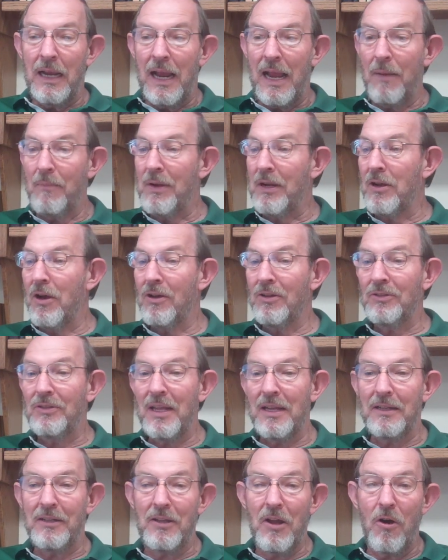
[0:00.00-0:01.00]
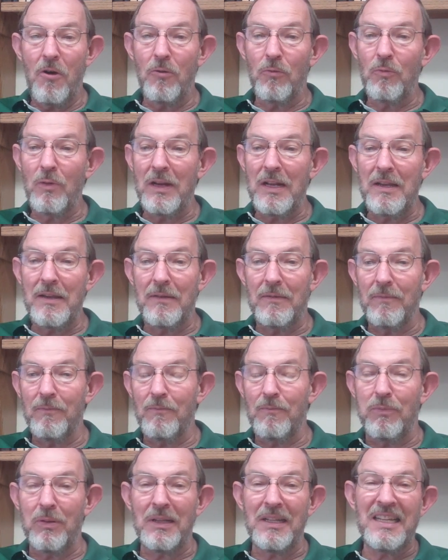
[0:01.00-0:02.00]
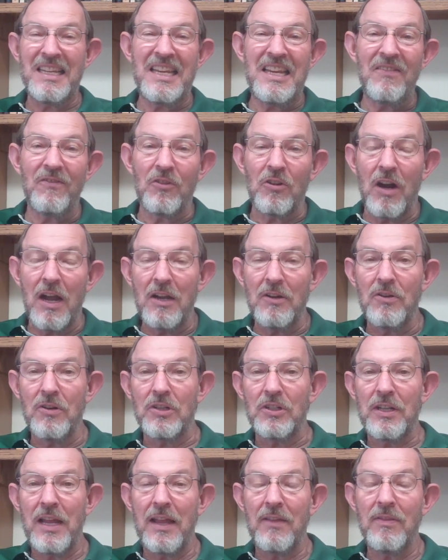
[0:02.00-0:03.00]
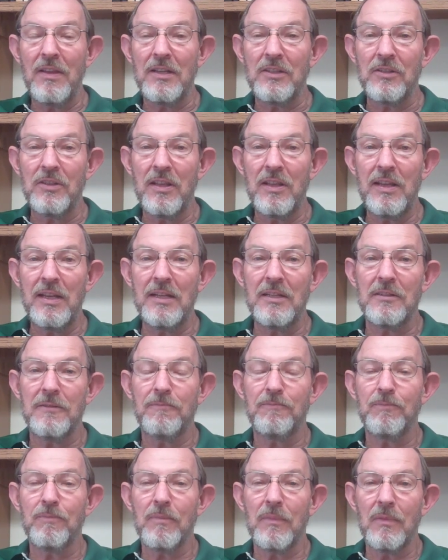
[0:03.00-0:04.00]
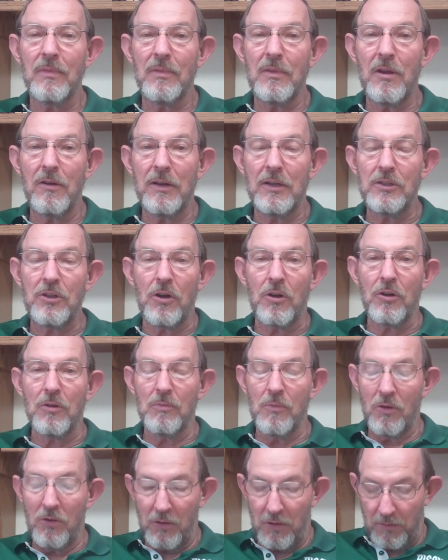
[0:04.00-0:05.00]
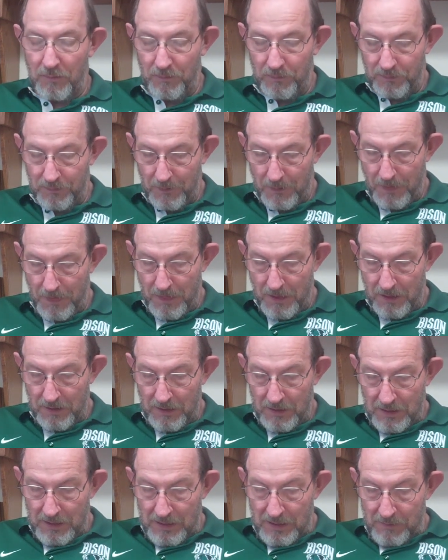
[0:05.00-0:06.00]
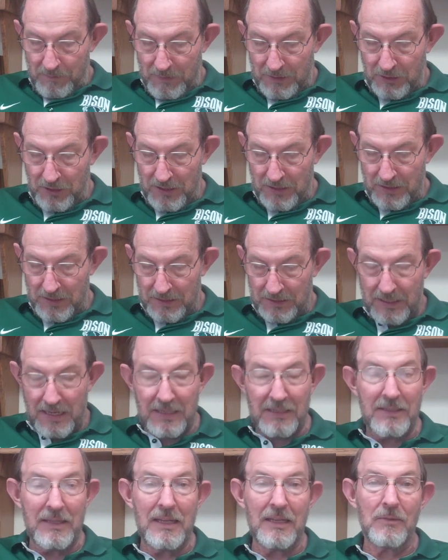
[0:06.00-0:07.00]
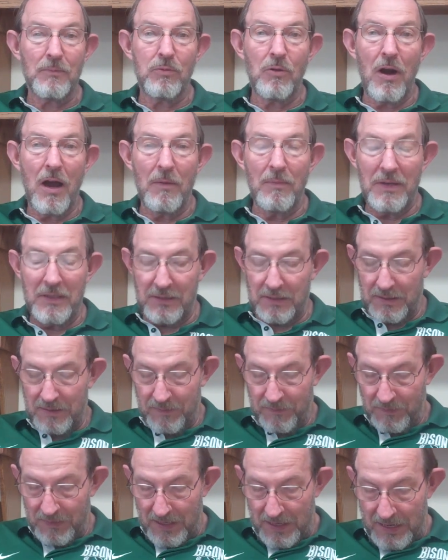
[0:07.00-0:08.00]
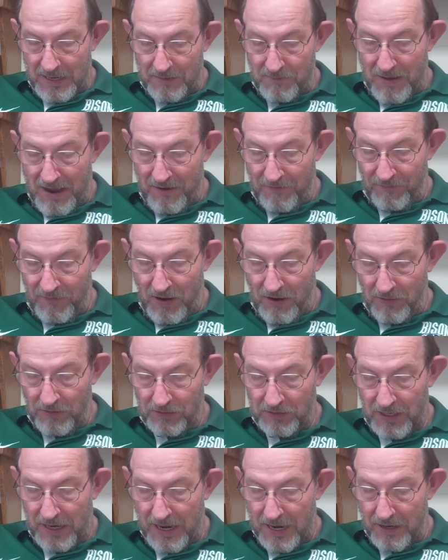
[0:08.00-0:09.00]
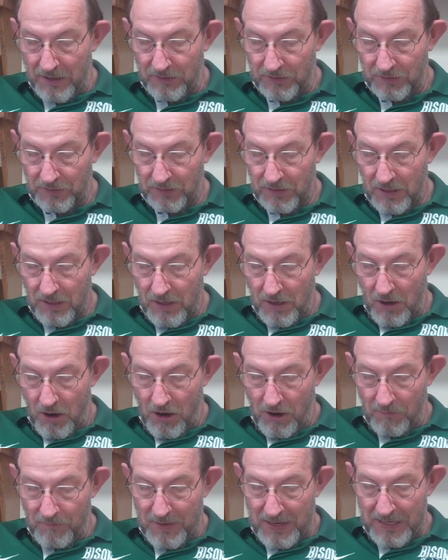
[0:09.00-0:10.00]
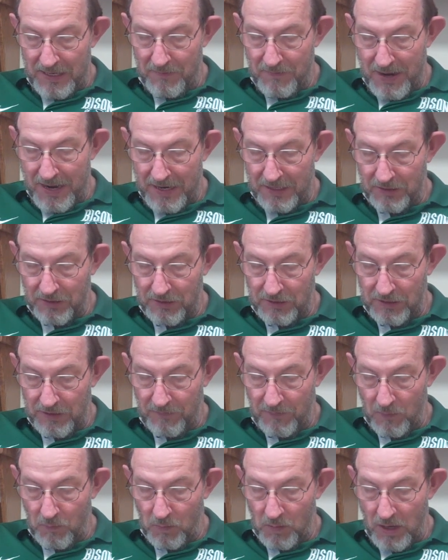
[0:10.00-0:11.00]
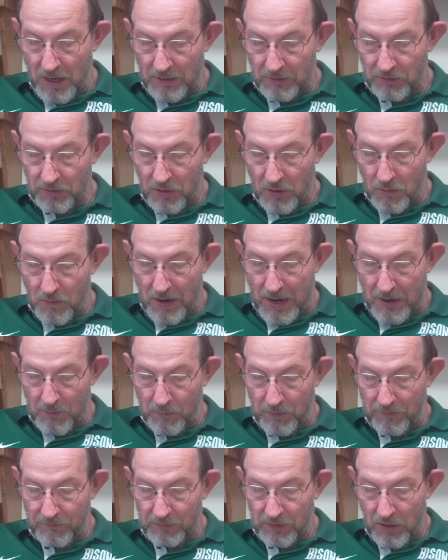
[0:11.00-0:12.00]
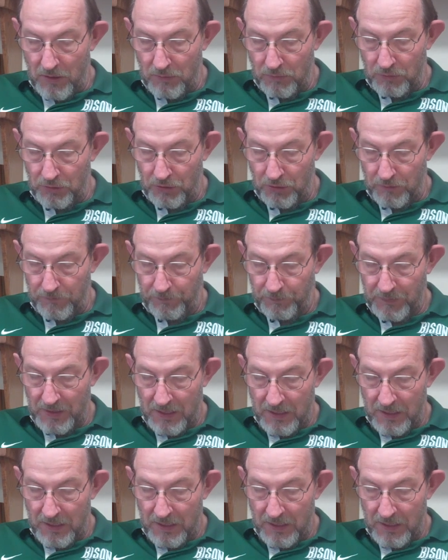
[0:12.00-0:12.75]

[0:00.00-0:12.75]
And because they don't really believe or understand these things, they're in turmoil. But Jesus says this promise In my Father's house are many mansions. If it were not so, I would have told you.